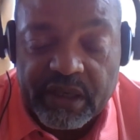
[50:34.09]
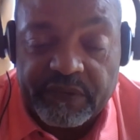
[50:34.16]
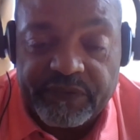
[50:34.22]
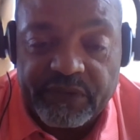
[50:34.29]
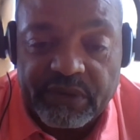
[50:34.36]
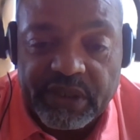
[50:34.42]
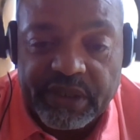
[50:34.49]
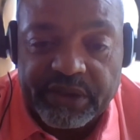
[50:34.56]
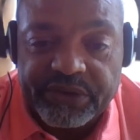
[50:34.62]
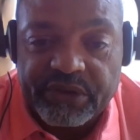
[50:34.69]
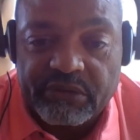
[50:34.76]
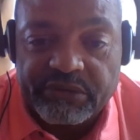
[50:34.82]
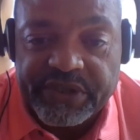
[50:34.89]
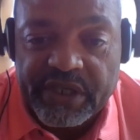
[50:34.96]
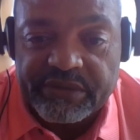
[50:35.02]
And if you look
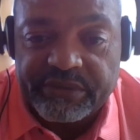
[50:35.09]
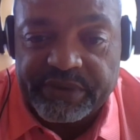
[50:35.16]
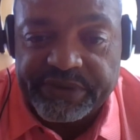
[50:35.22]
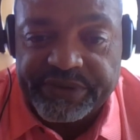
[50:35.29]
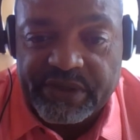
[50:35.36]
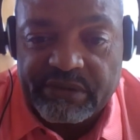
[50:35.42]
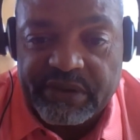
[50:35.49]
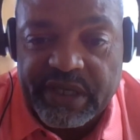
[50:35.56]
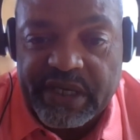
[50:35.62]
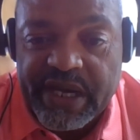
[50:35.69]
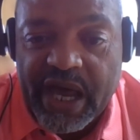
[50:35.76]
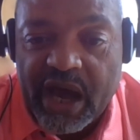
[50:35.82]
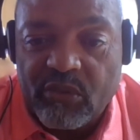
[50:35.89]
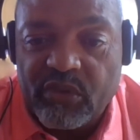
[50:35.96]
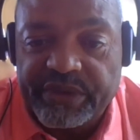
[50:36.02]
at those 100 and say, okay,
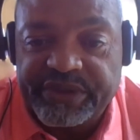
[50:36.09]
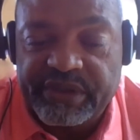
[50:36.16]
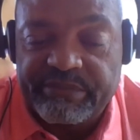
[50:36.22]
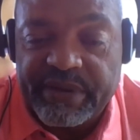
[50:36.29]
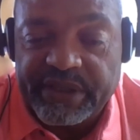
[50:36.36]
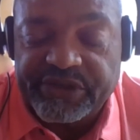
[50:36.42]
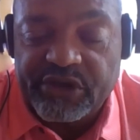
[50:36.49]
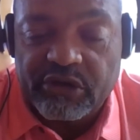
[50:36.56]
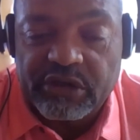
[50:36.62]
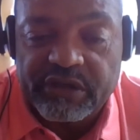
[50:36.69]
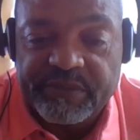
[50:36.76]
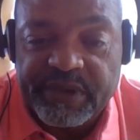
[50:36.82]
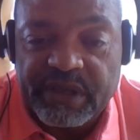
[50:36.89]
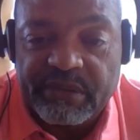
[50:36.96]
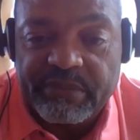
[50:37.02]
now what's the best
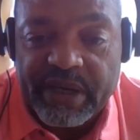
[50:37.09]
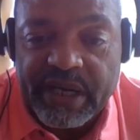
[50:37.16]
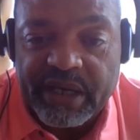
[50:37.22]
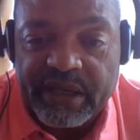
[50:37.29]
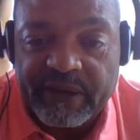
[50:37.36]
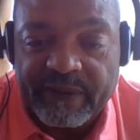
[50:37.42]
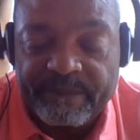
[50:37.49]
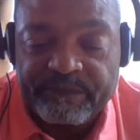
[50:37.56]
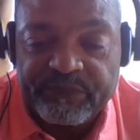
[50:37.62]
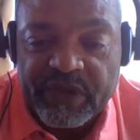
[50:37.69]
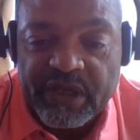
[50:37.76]
tokens for me to buy?